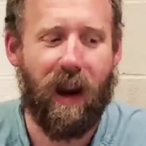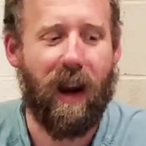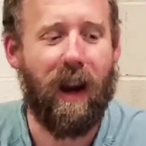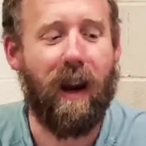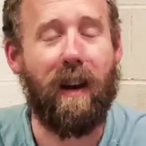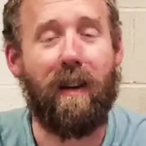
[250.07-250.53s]

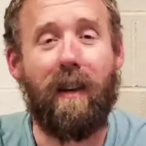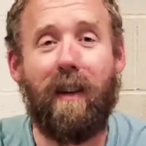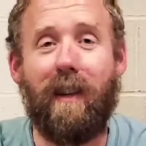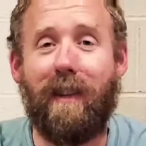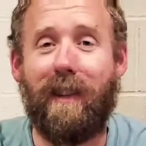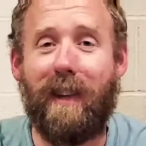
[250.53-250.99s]
And
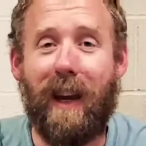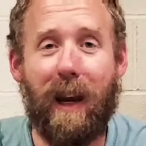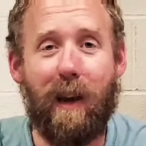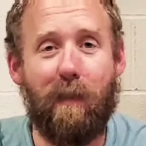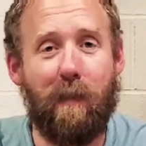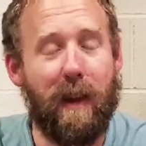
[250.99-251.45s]

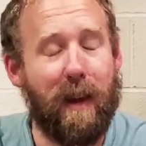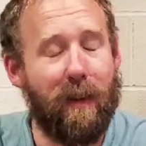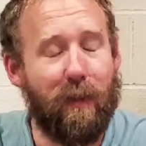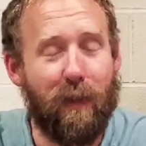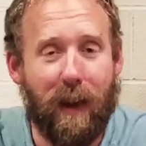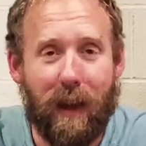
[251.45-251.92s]
damn,
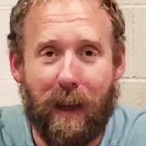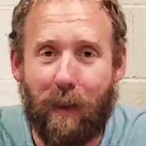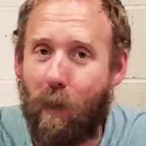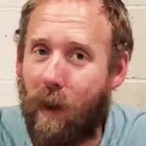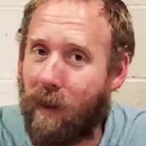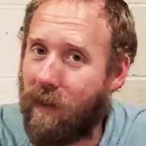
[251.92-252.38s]
if
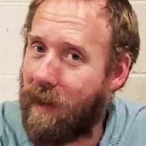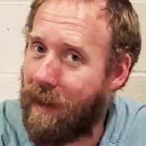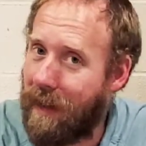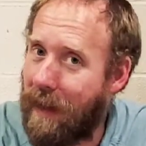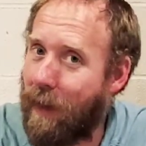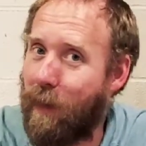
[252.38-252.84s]
it
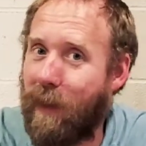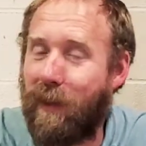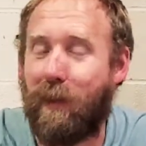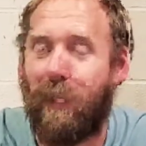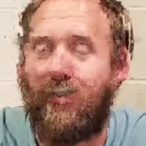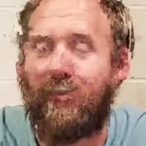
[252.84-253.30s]
wasn't nearly
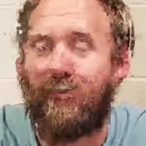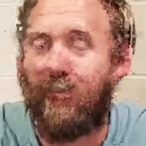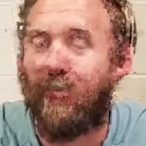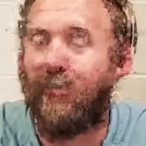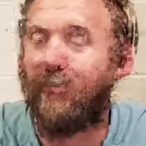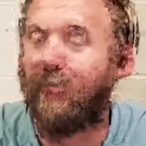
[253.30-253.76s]
spot
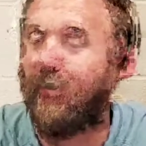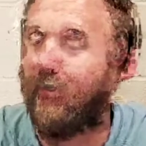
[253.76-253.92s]
on,